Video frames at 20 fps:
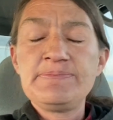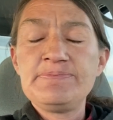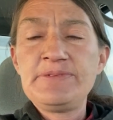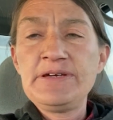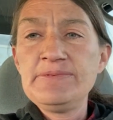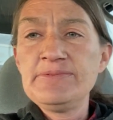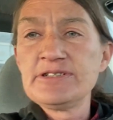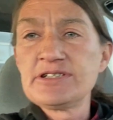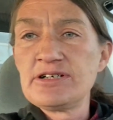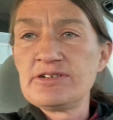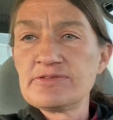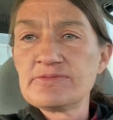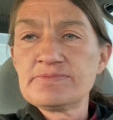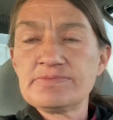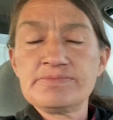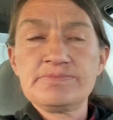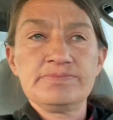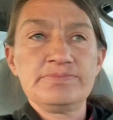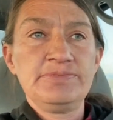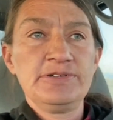people don't
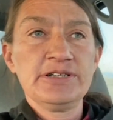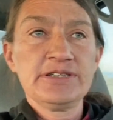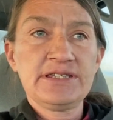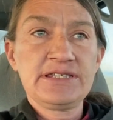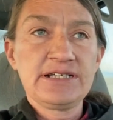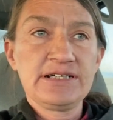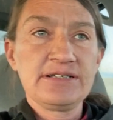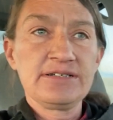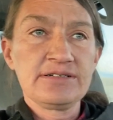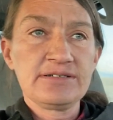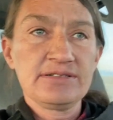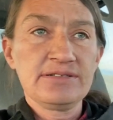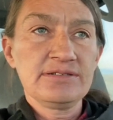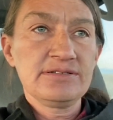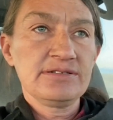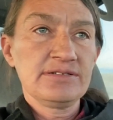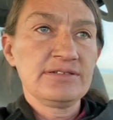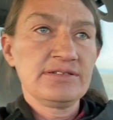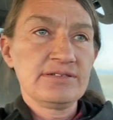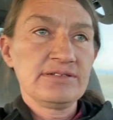put their
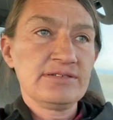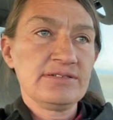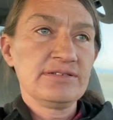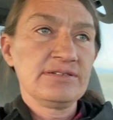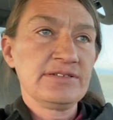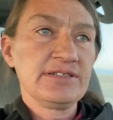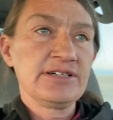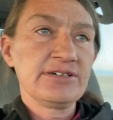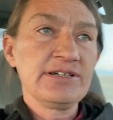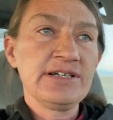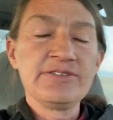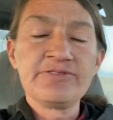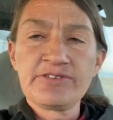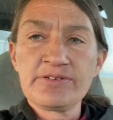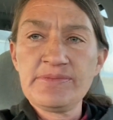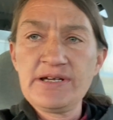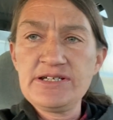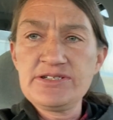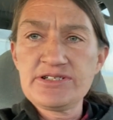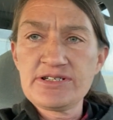
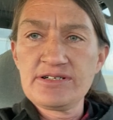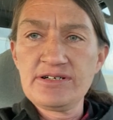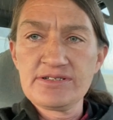information